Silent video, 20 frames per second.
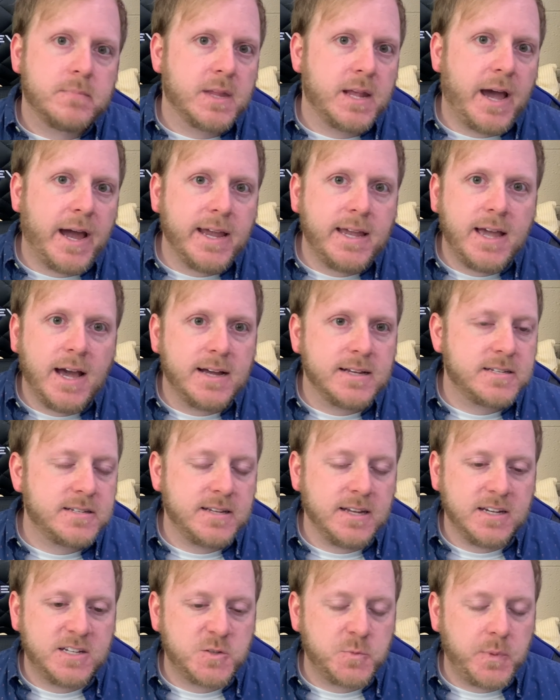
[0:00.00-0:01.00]
I guess
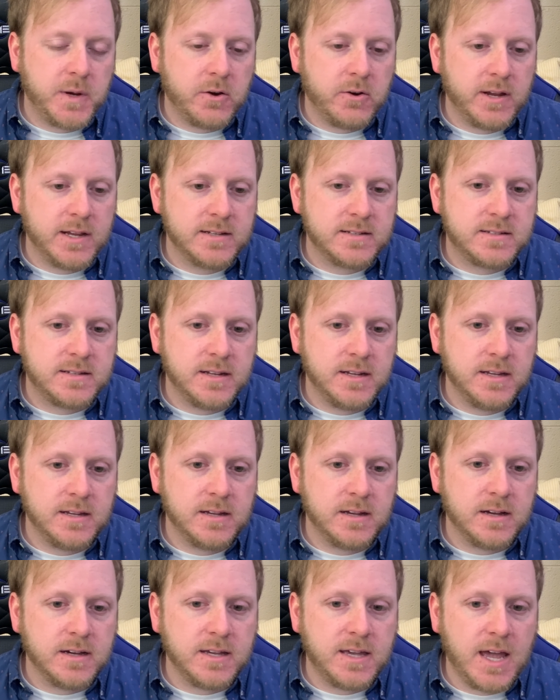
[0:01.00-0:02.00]
experiencing
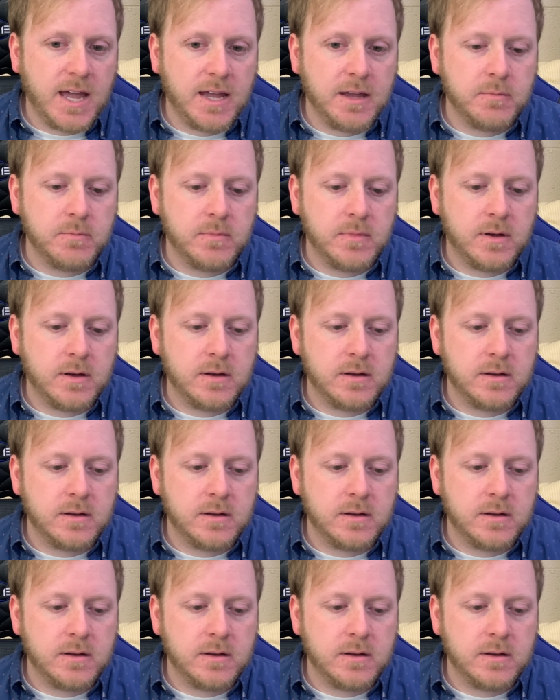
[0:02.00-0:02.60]
a game,